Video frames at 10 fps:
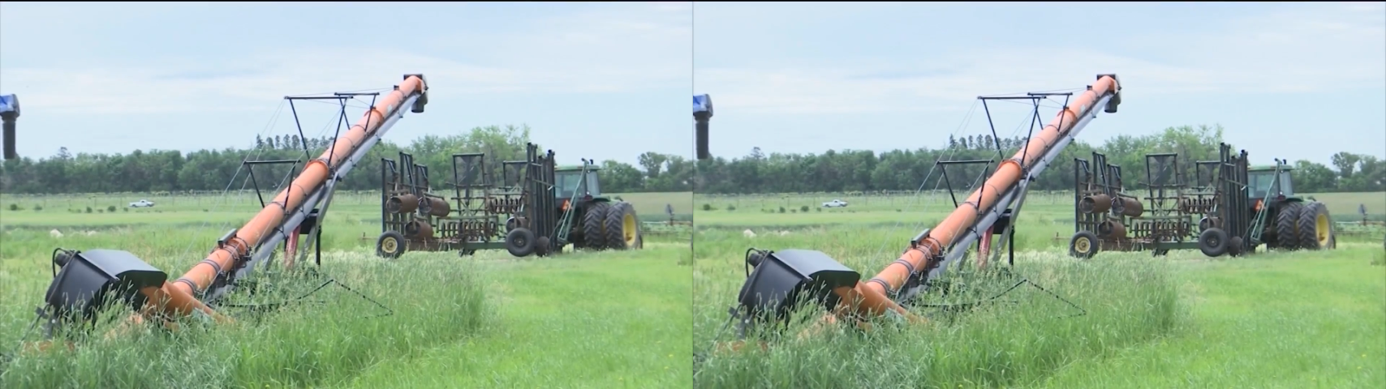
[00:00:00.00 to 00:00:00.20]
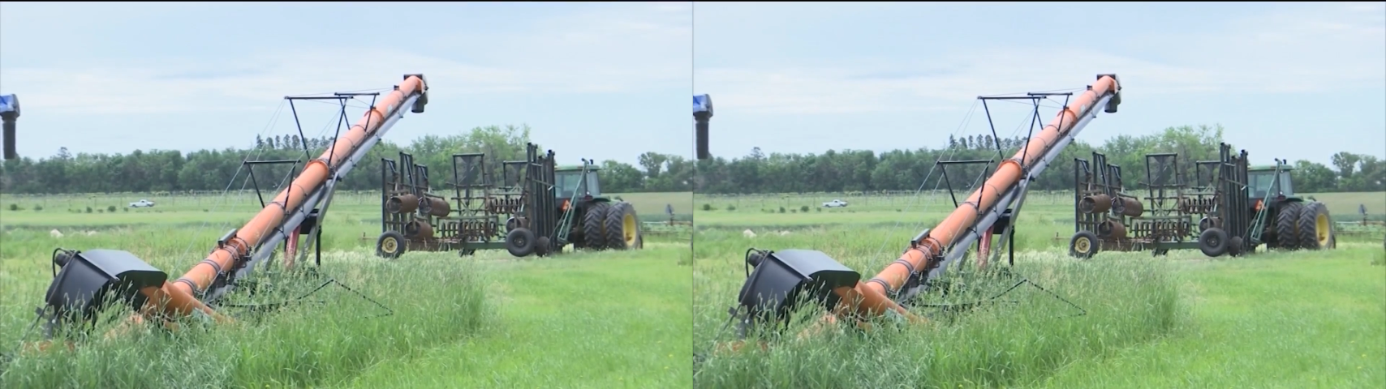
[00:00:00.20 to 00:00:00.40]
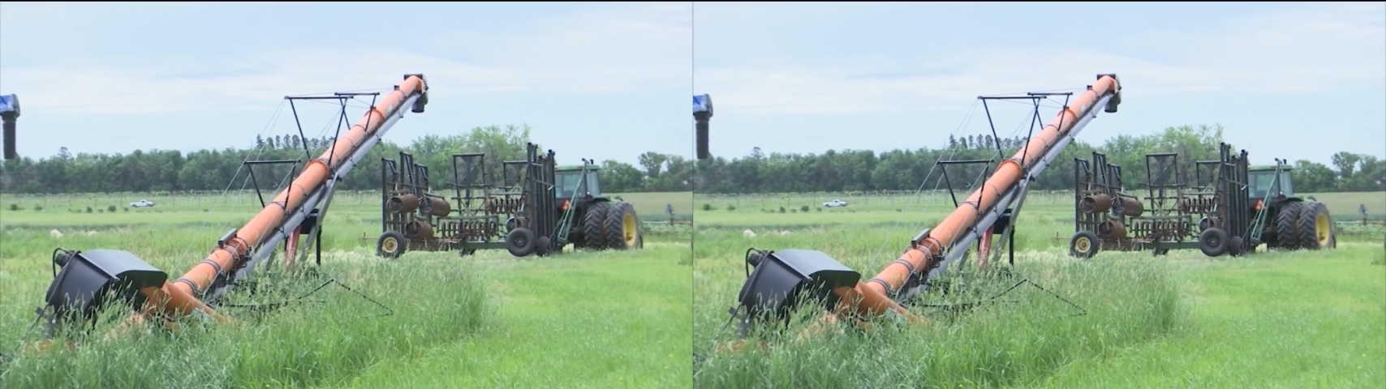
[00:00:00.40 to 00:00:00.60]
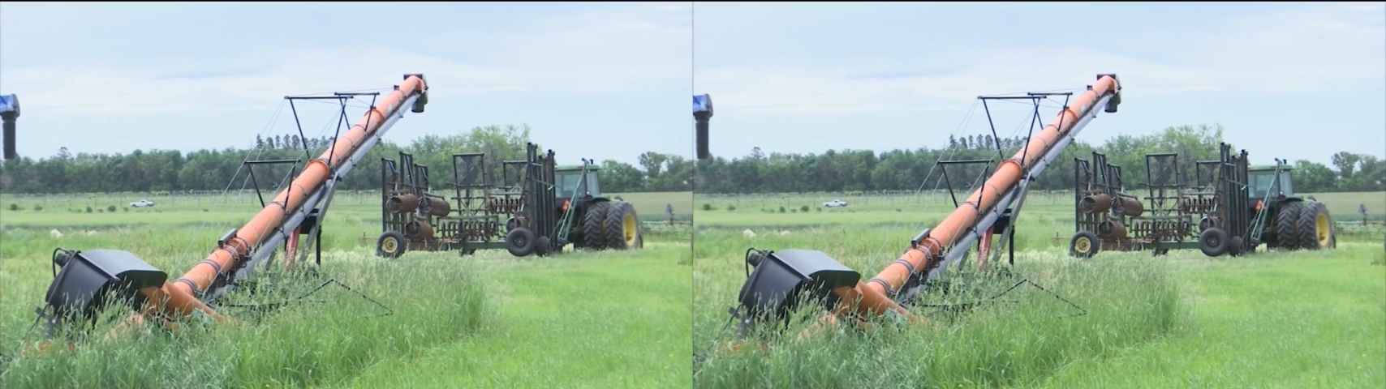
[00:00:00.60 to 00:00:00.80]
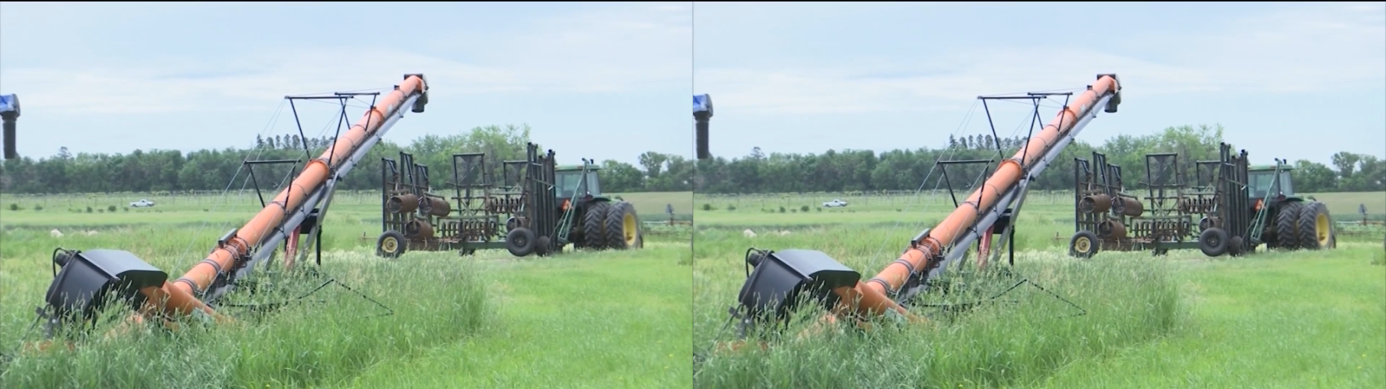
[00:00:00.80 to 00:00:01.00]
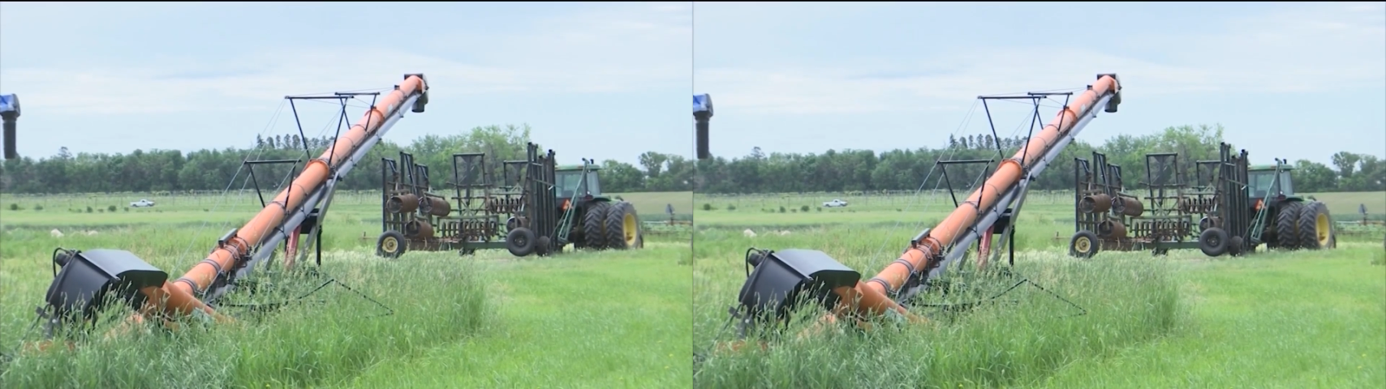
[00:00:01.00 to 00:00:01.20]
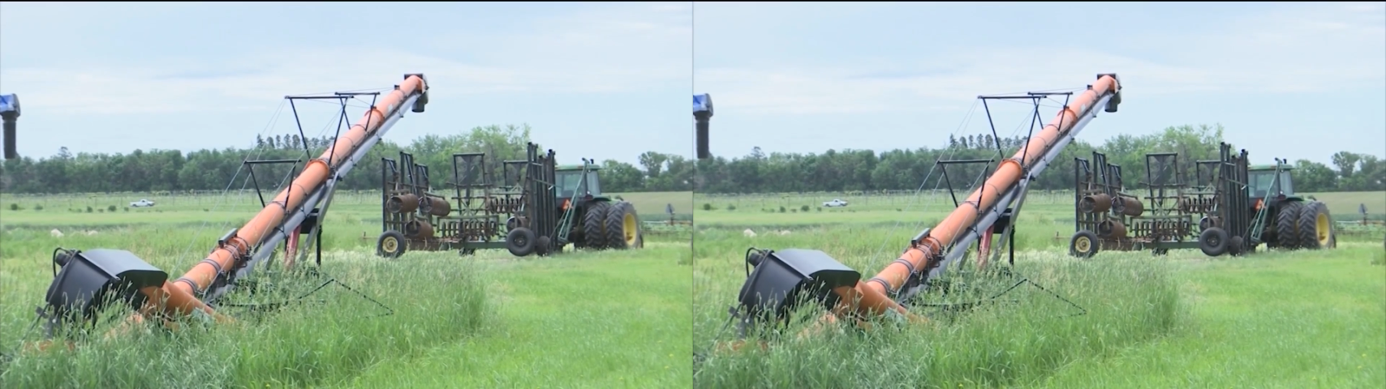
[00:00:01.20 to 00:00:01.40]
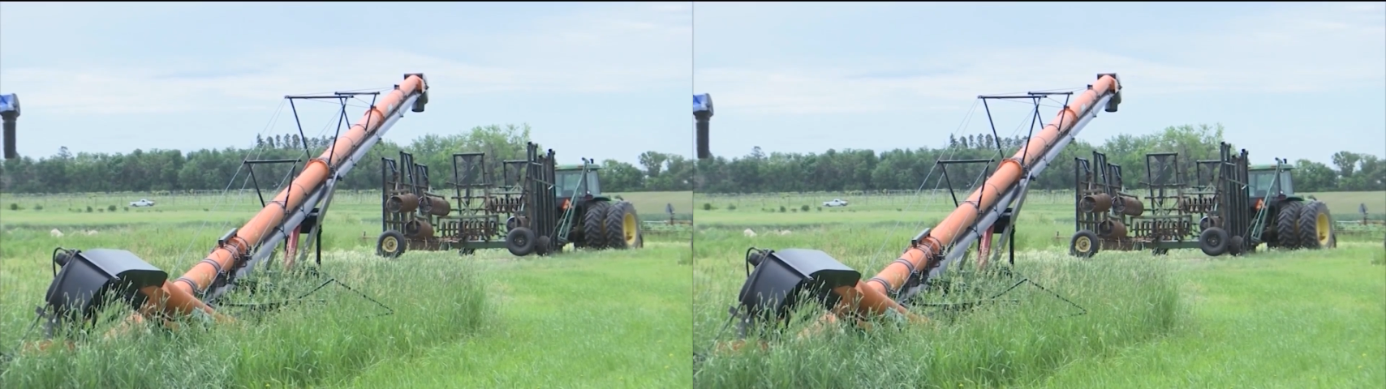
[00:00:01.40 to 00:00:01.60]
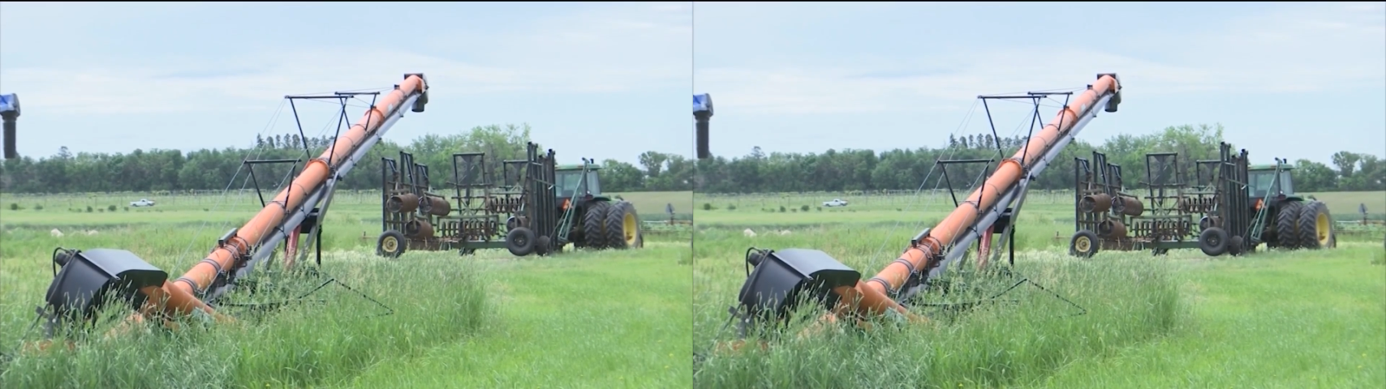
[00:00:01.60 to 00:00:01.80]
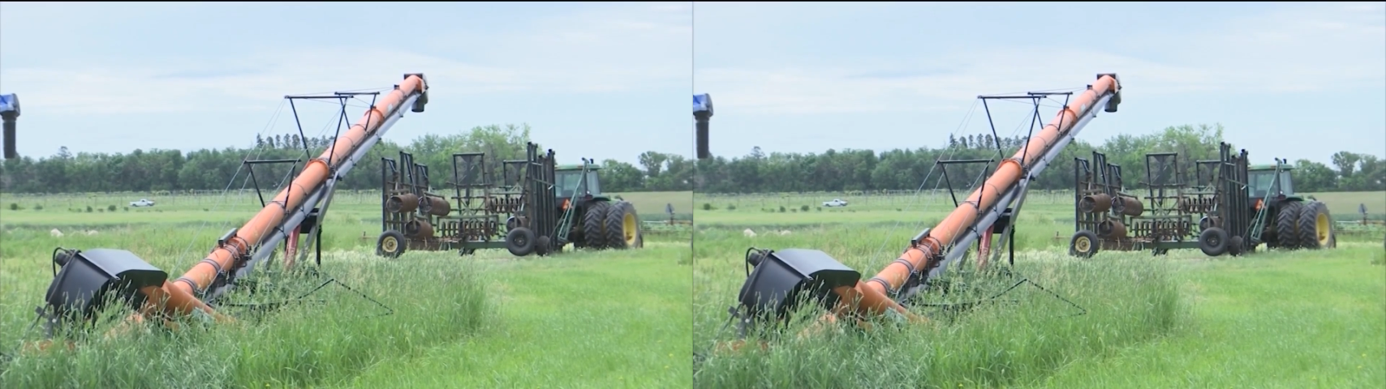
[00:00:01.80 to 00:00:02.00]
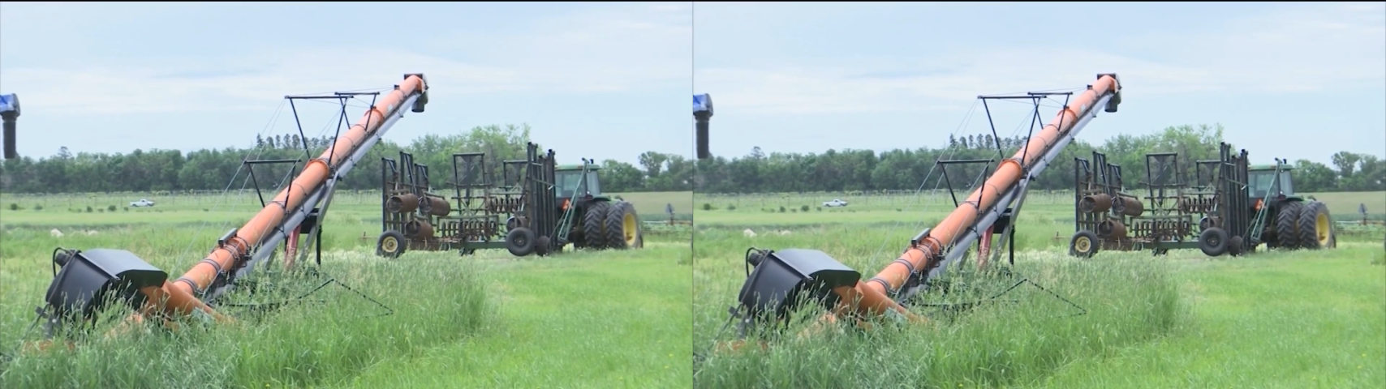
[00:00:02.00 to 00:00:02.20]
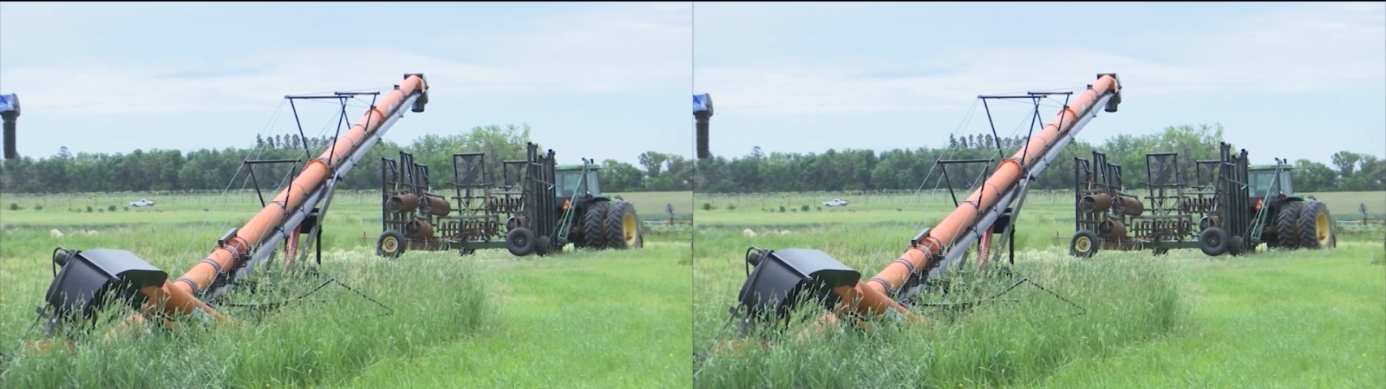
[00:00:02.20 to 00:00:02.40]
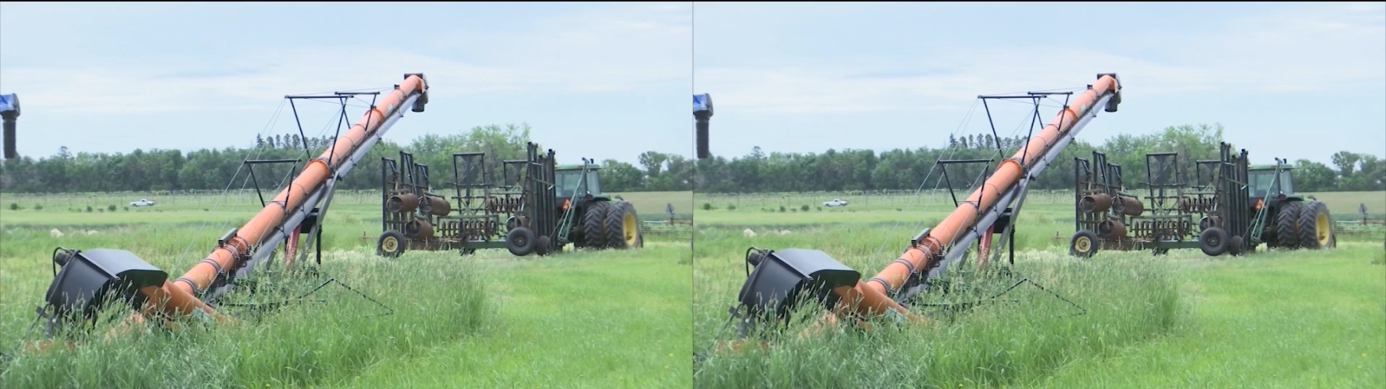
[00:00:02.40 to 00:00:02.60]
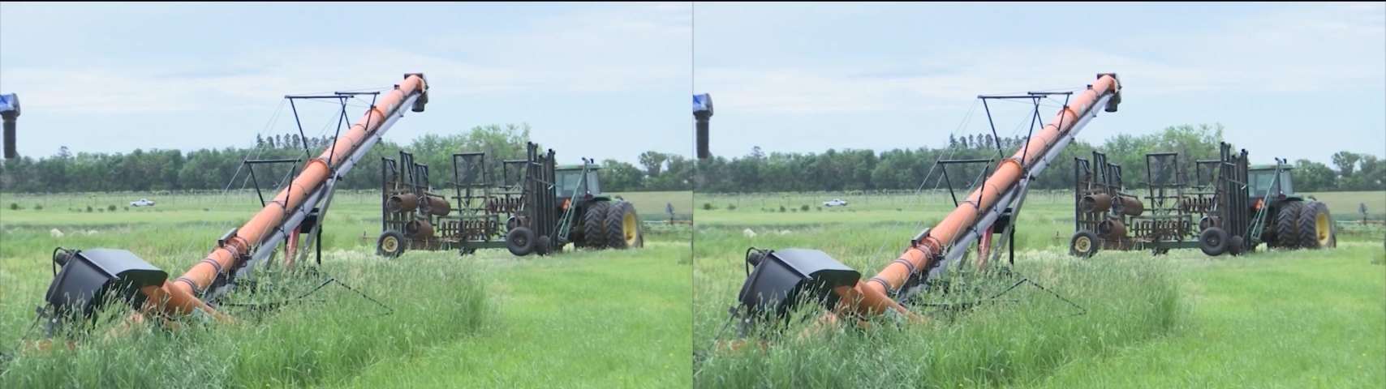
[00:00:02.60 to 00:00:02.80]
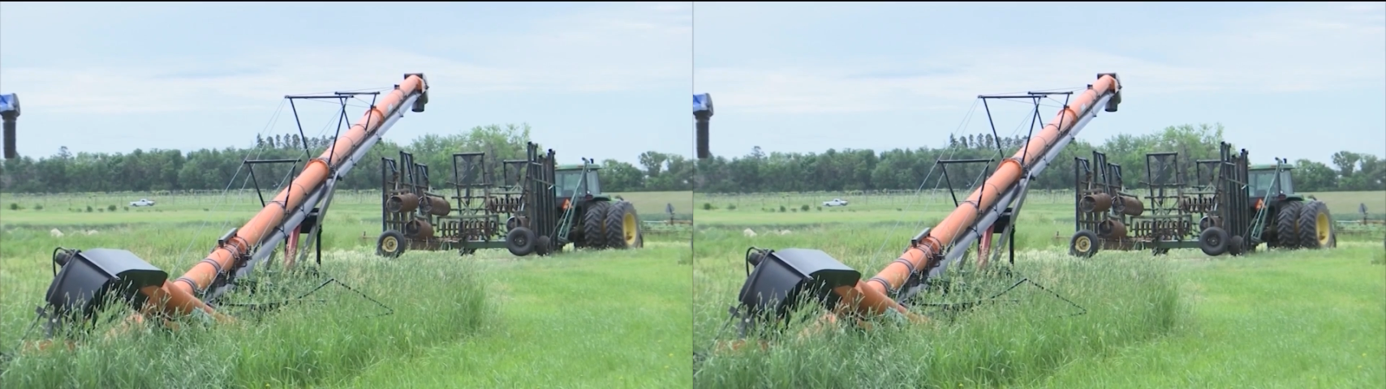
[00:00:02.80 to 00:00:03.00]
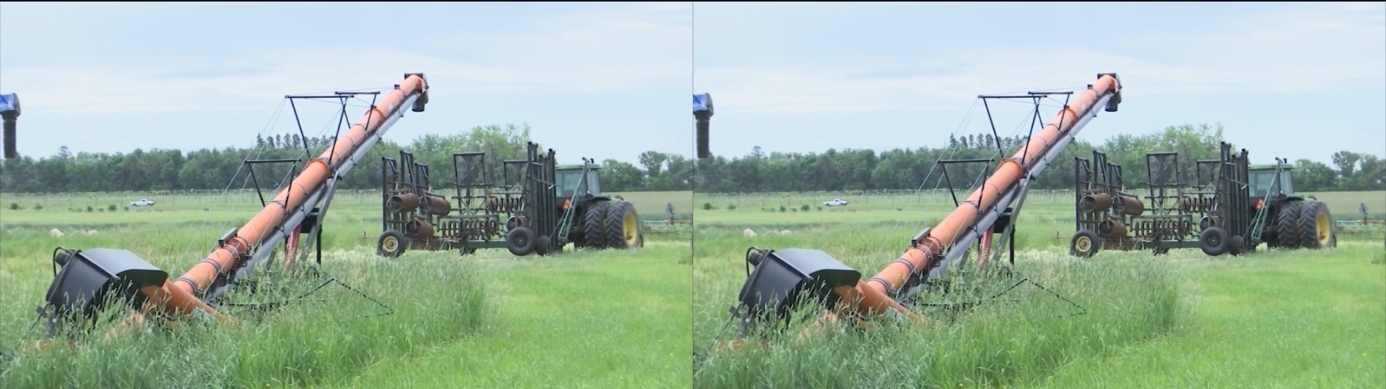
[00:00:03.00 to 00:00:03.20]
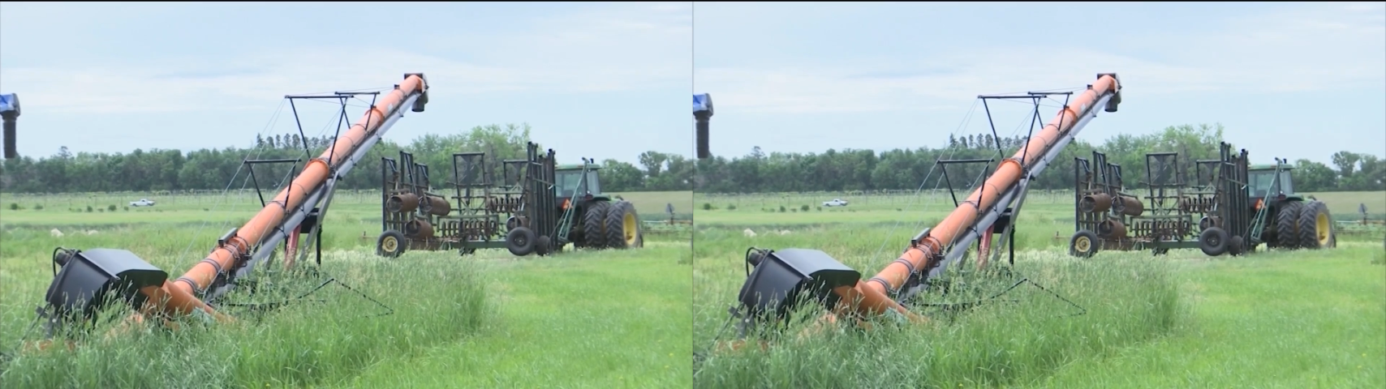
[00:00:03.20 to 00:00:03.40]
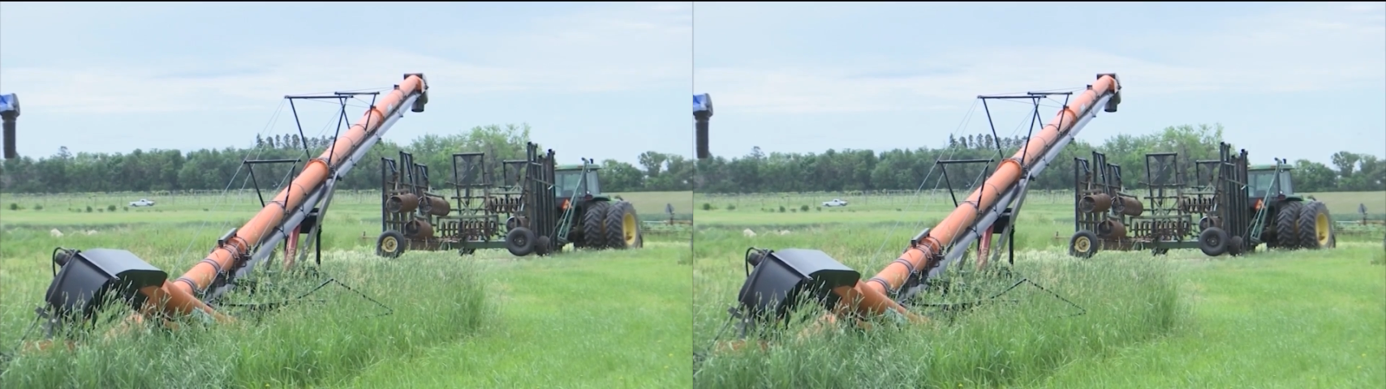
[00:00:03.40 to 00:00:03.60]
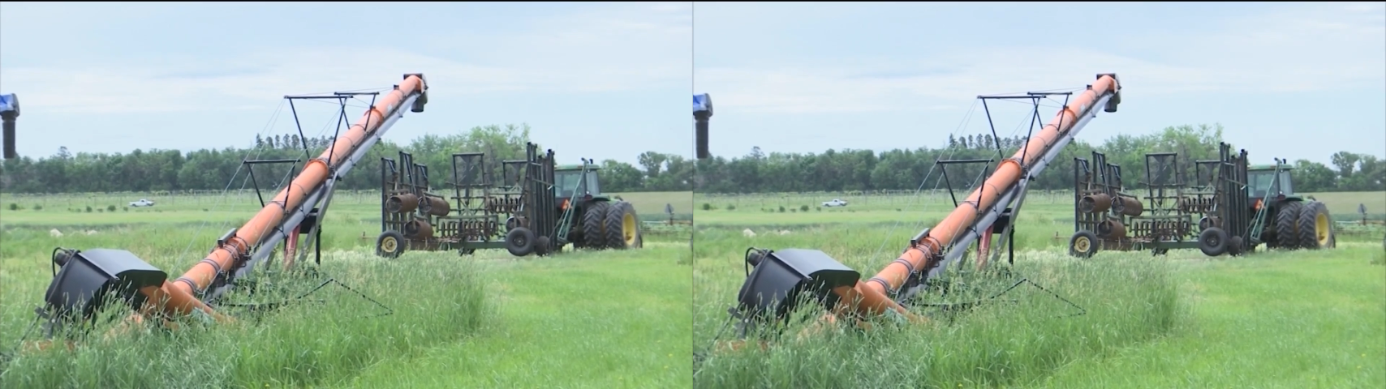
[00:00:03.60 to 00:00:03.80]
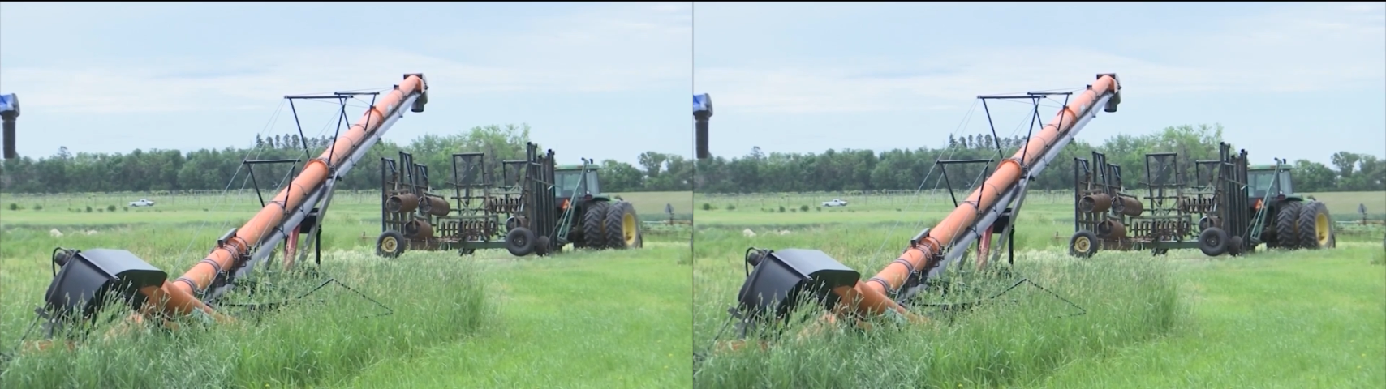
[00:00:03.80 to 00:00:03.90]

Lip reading: (no speaker visible)